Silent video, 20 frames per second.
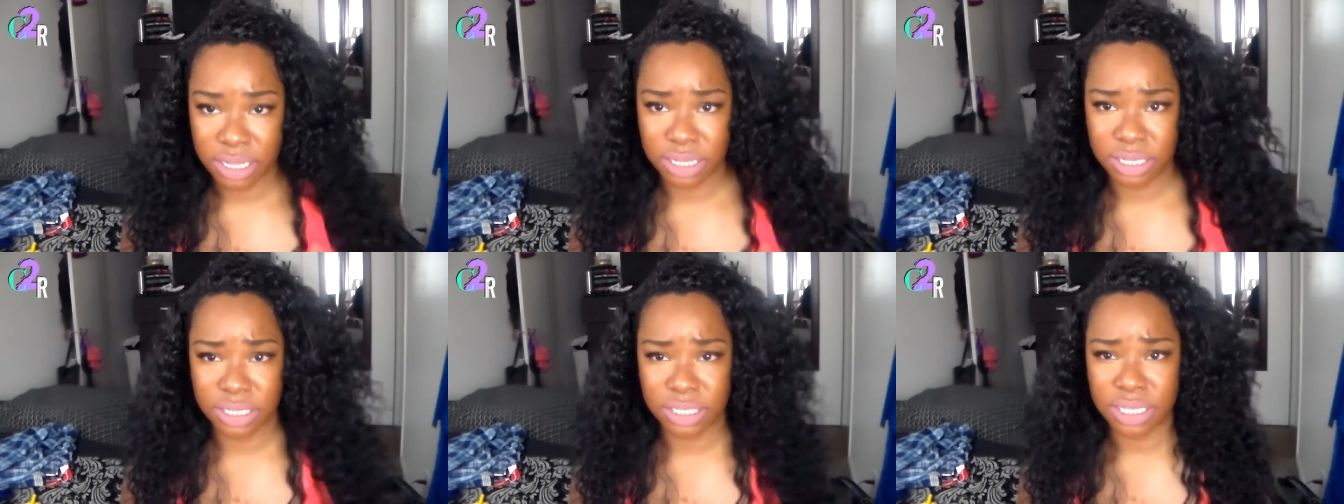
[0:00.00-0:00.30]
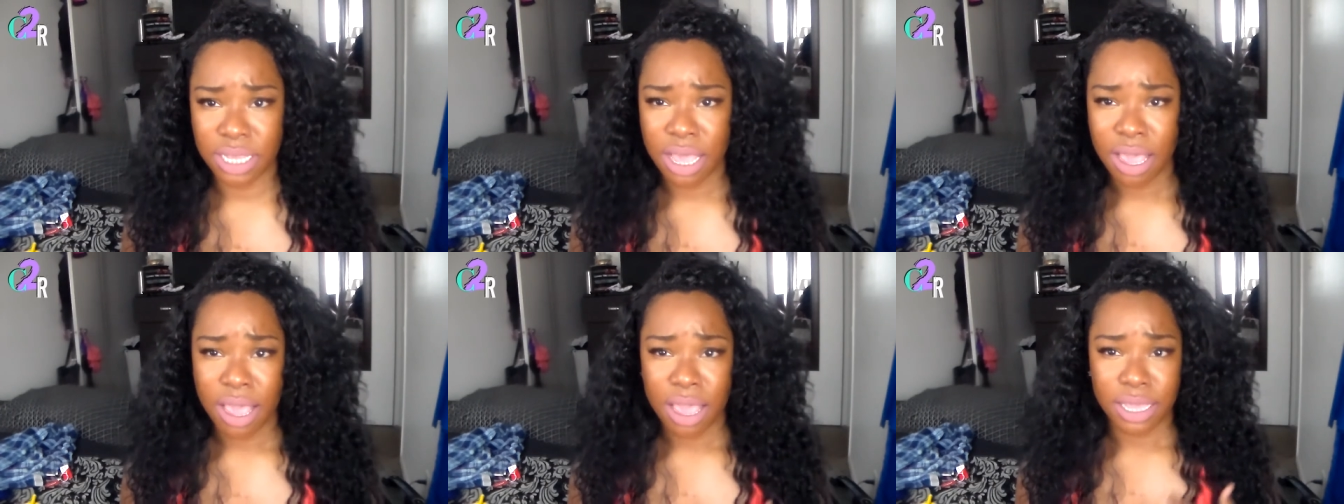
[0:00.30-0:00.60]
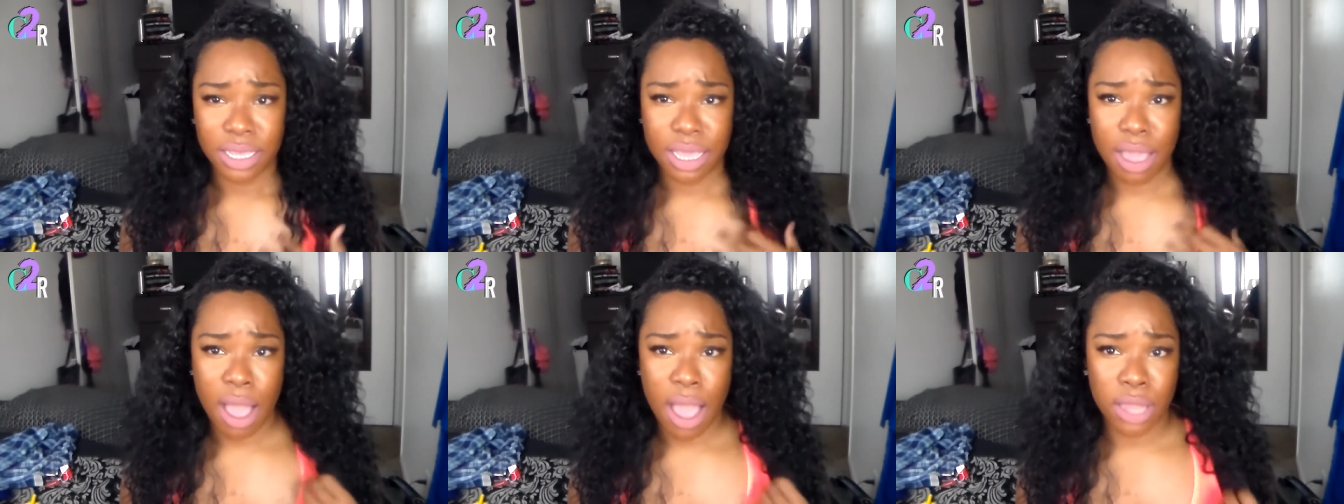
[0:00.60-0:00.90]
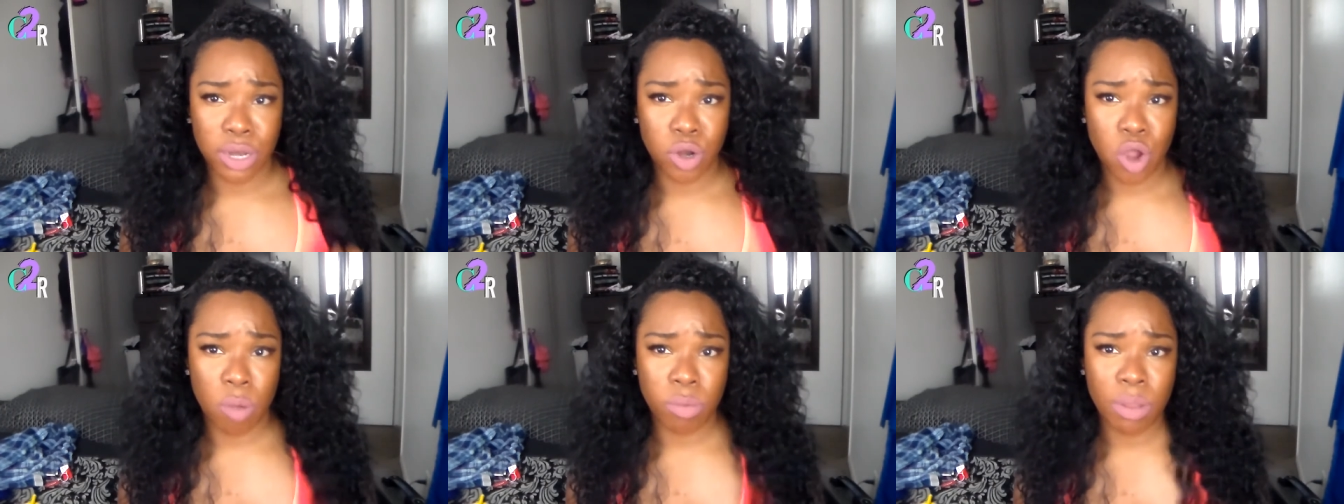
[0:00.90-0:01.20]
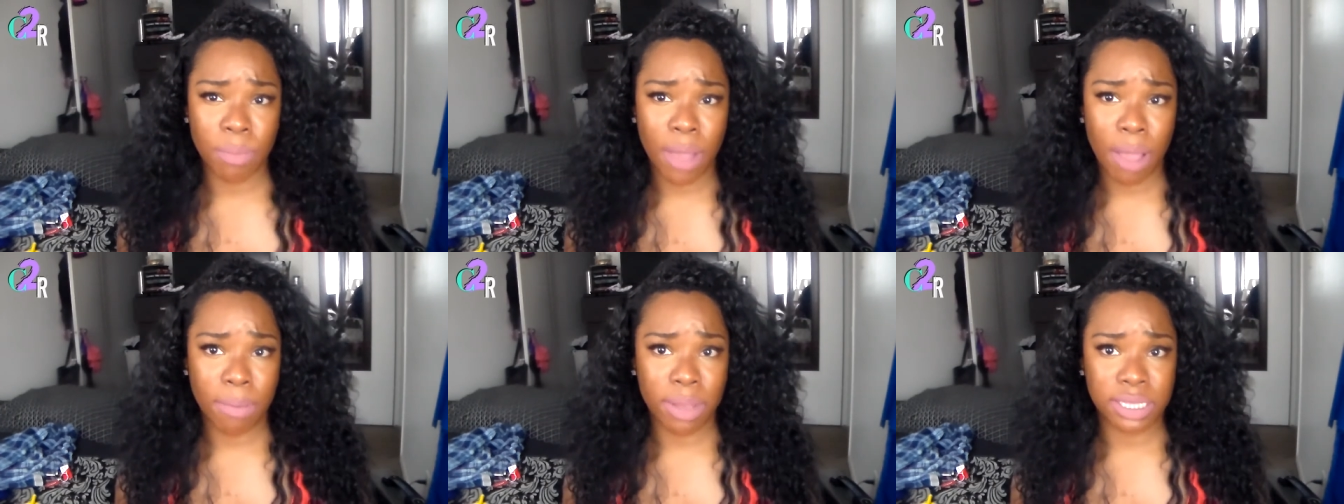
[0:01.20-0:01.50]
Cause yeah, I
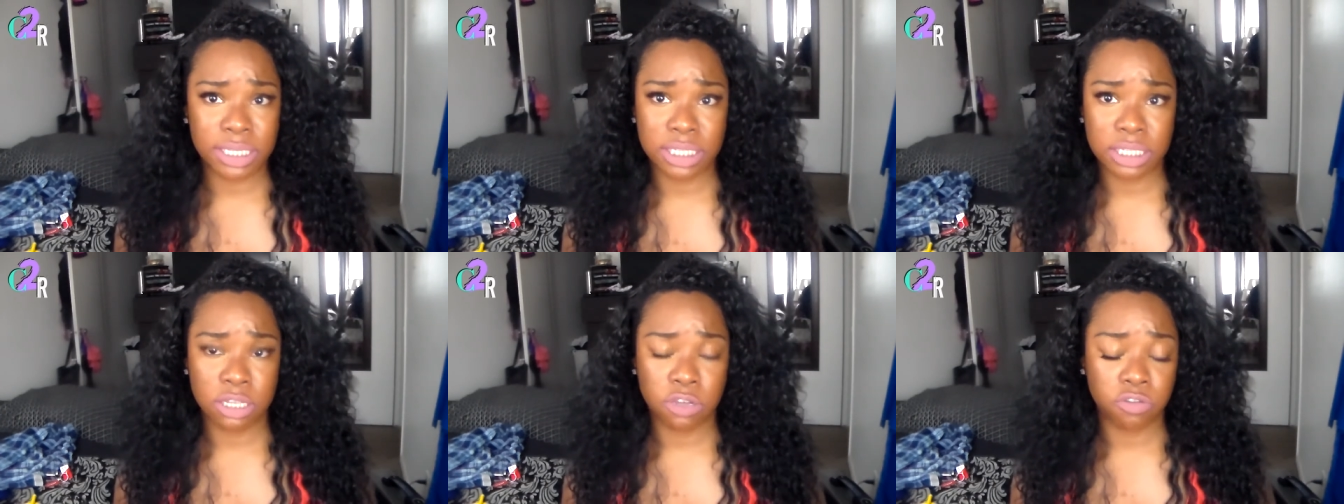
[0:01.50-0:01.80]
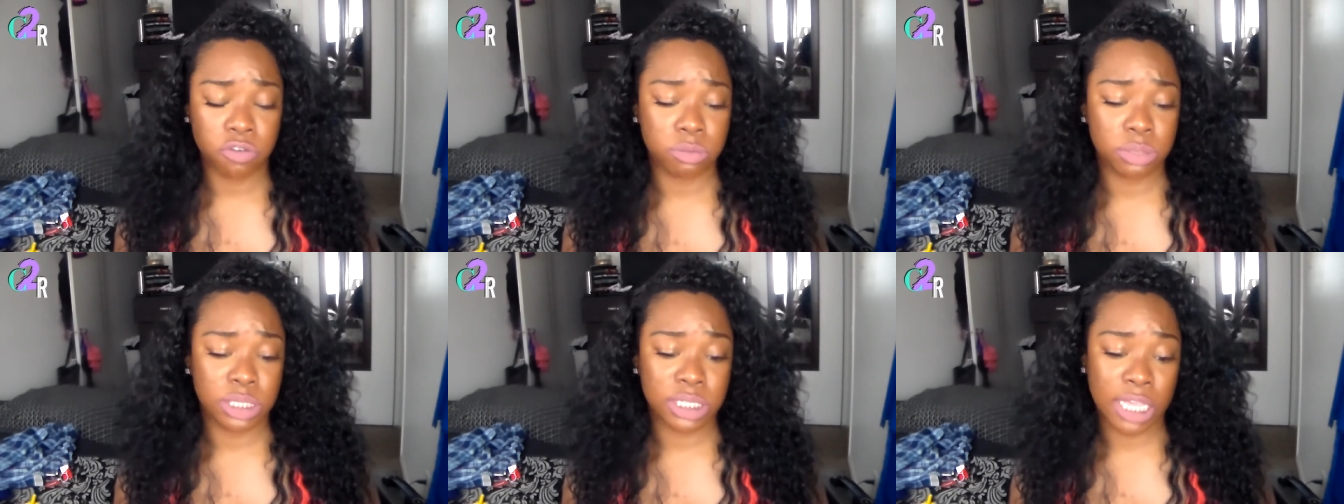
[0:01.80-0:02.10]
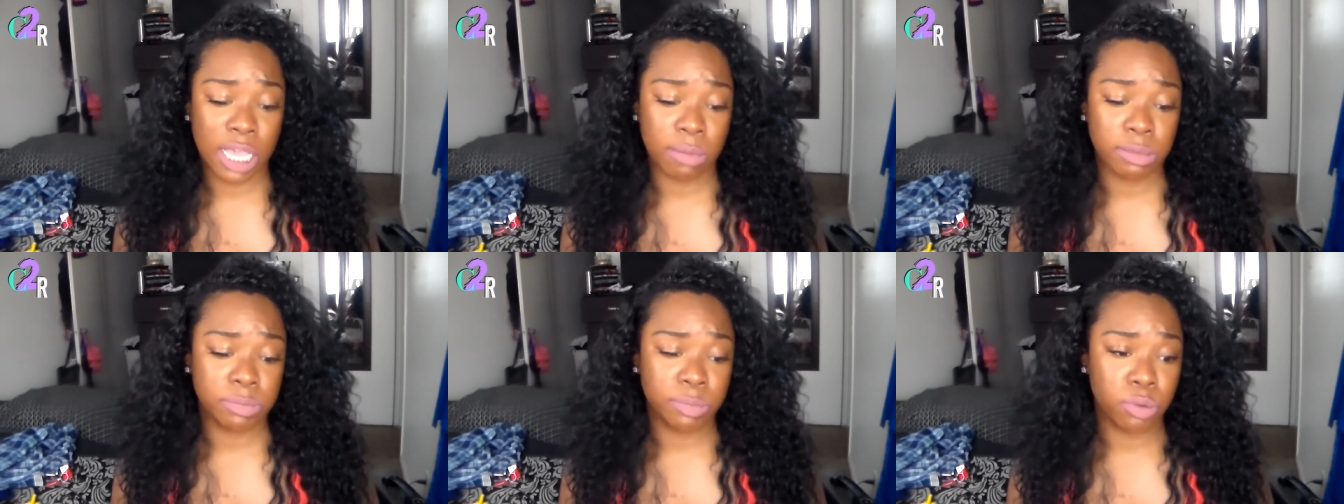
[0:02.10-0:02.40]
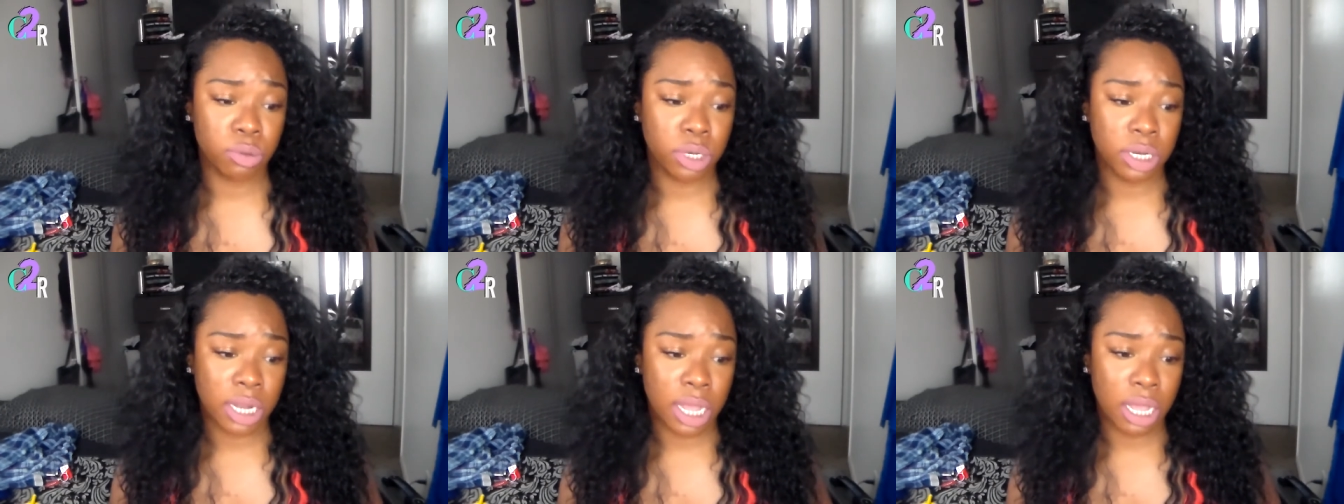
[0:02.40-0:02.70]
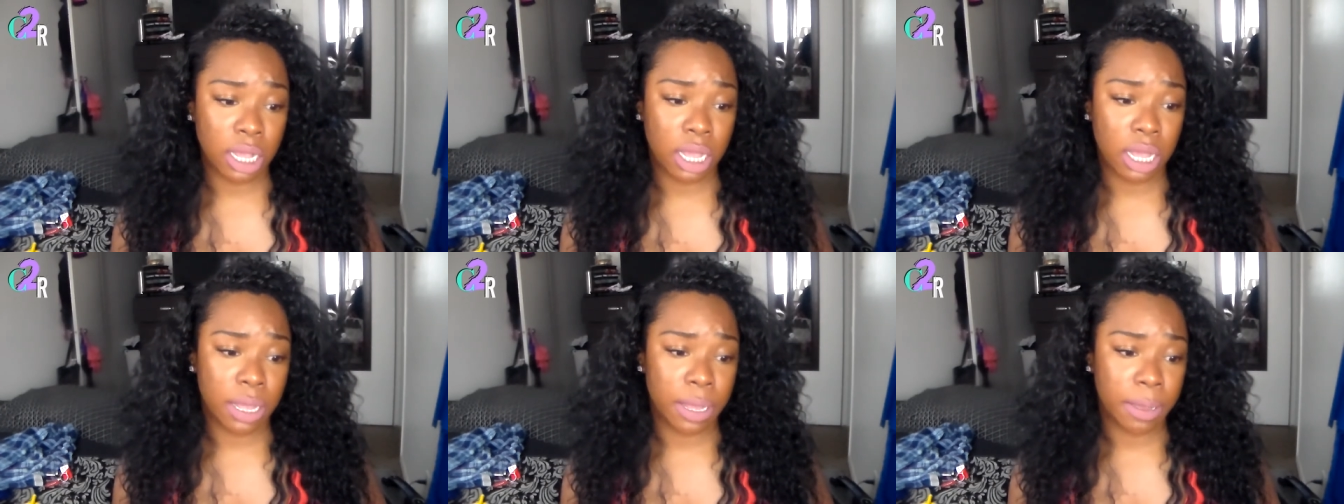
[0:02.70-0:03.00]
normally buy my stuff from sam beauty
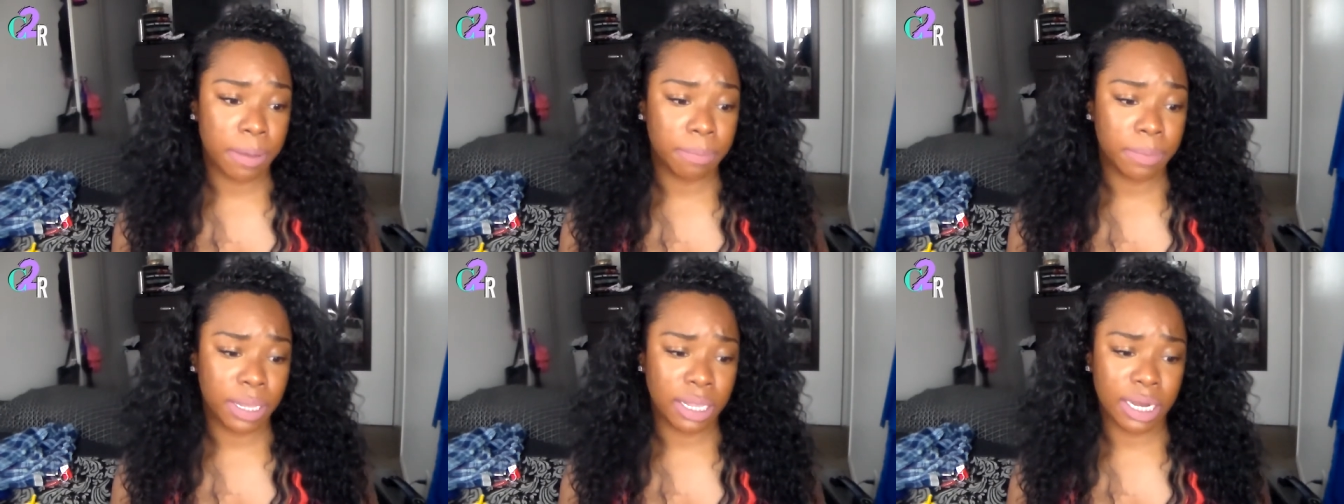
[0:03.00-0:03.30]
dot com,